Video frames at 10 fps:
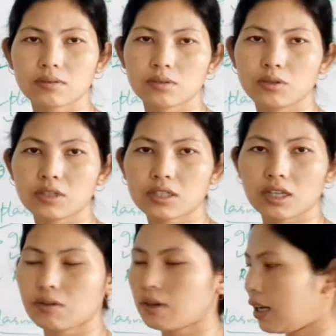
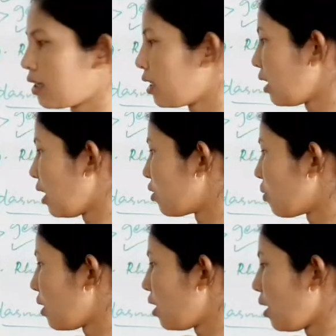unicellular algae
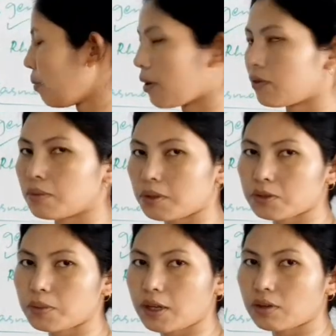as well apart from
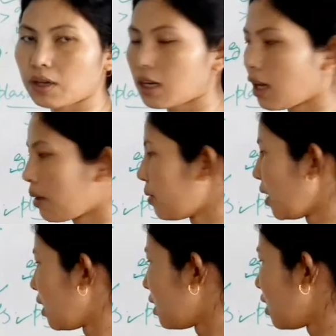Spirogyra. I have
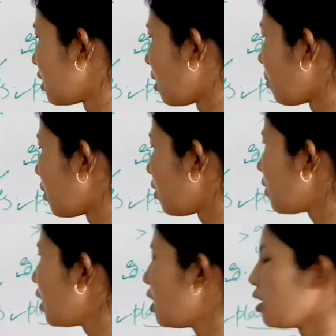taken the example
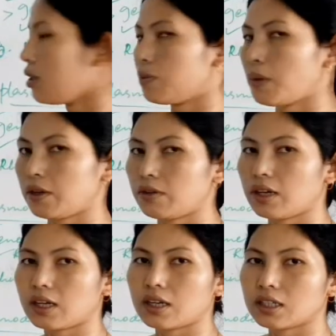of
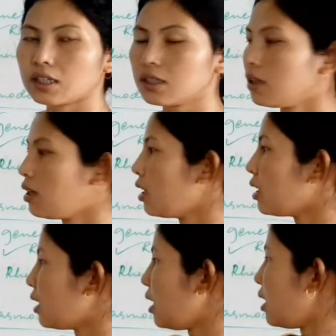Spirogyra here.
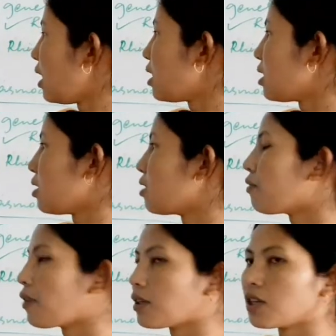Then next is the
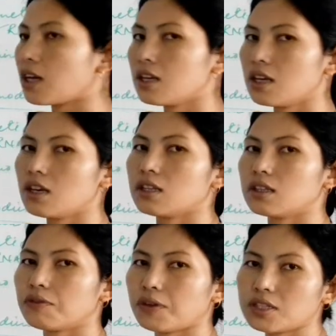fungi.
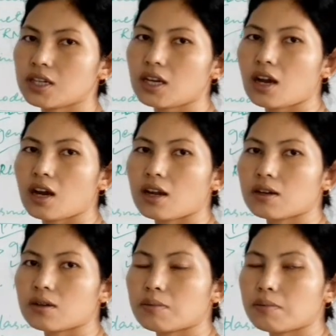The fungi
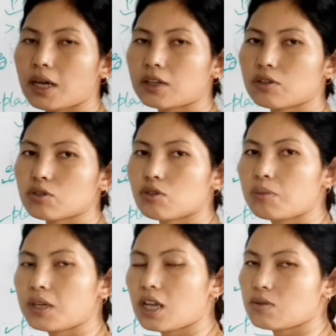are
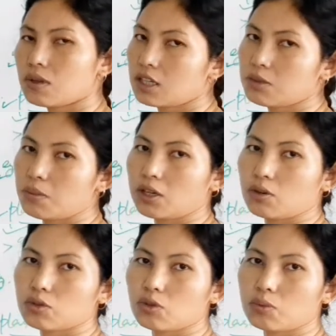microscopic as well as
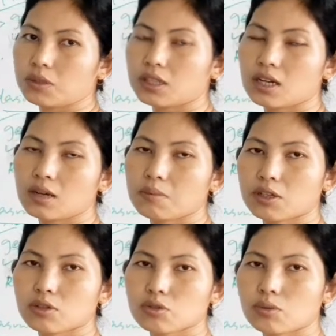macroscopic. There are
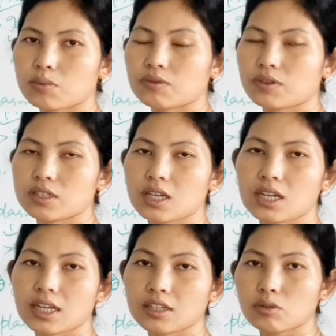macroscopic
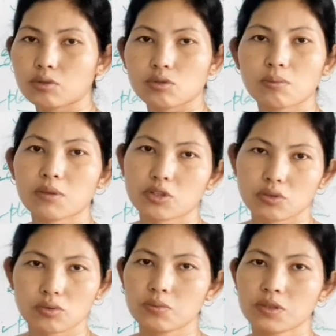fungi like those of
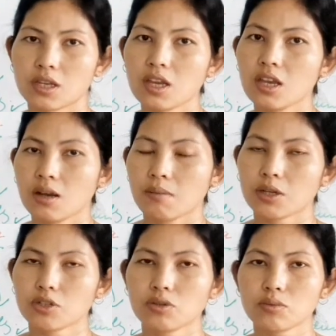mushrooms.
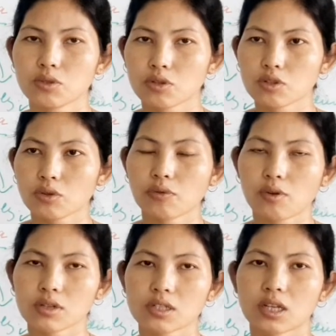Mushrooms also
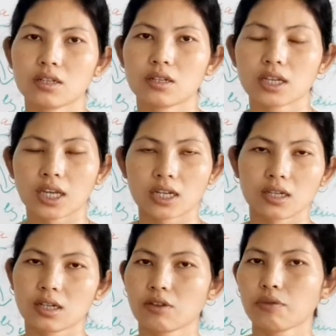falls under the
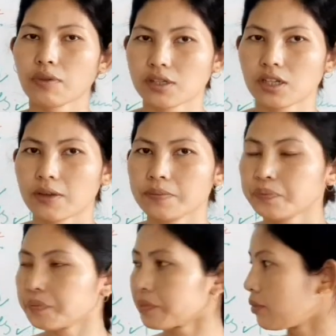category of fungi.
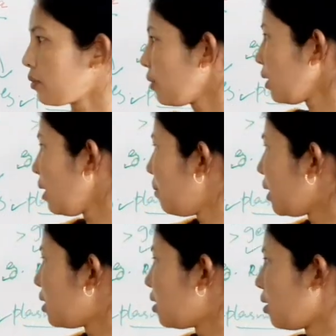
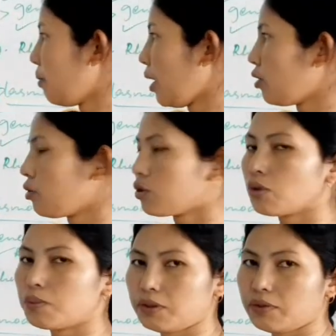But
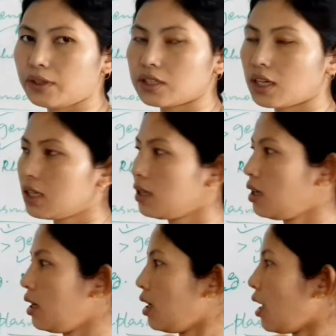microscopic fungi,
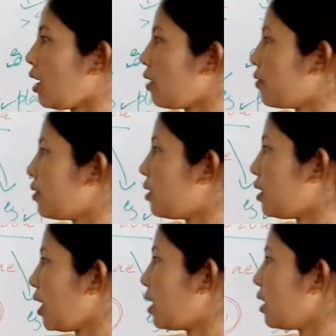I
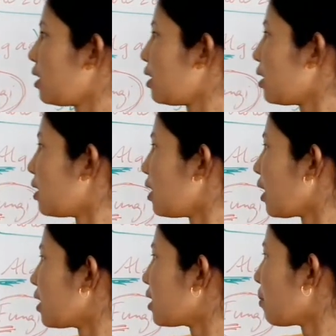have taken the
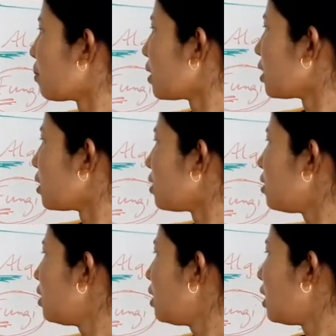example here,
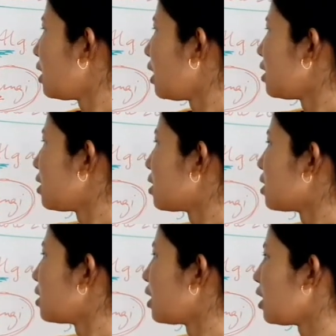that
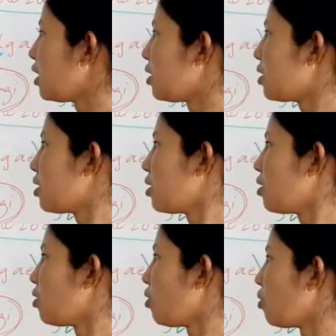is the yeast
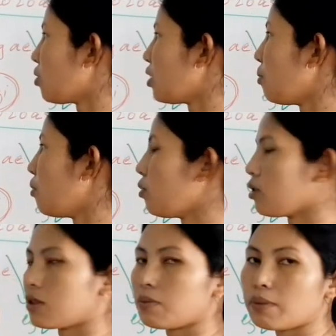or the
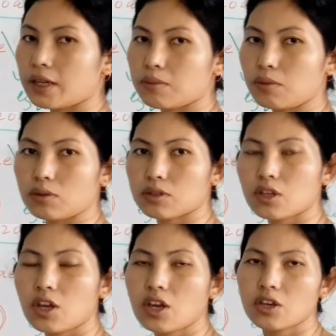molds, bread molds.
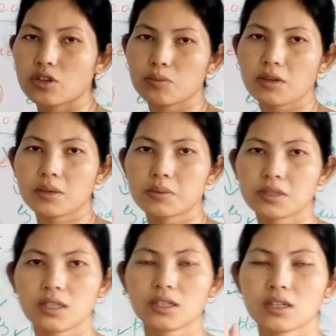You may have
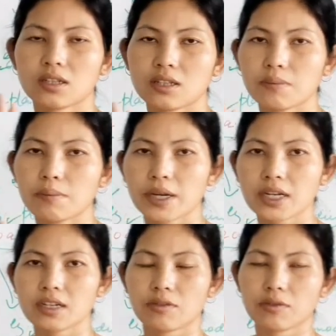seen the
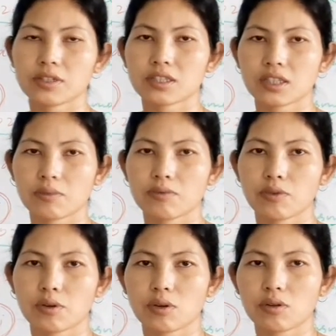bread, if it is kept
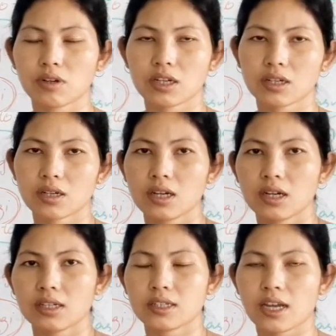for longer
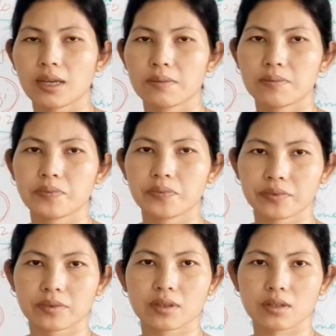time
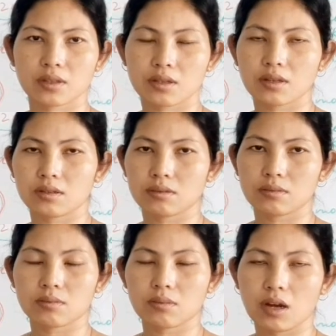
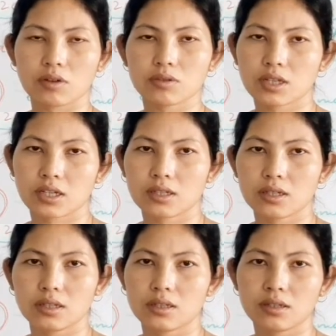
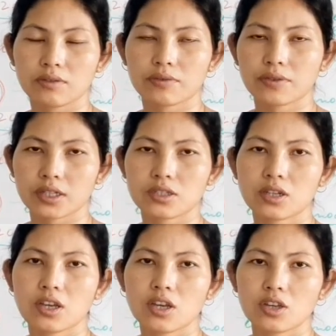outside the fridge,
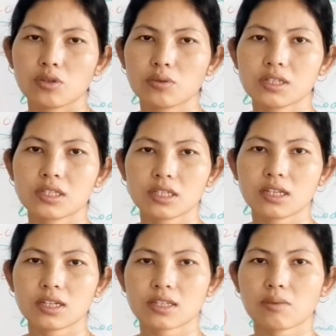you will see
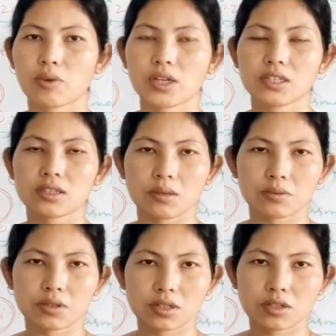there's some whitish
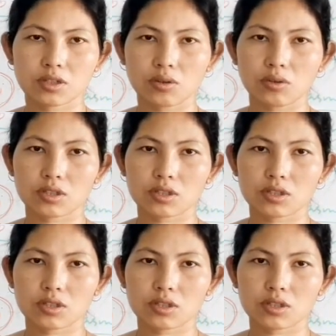substance or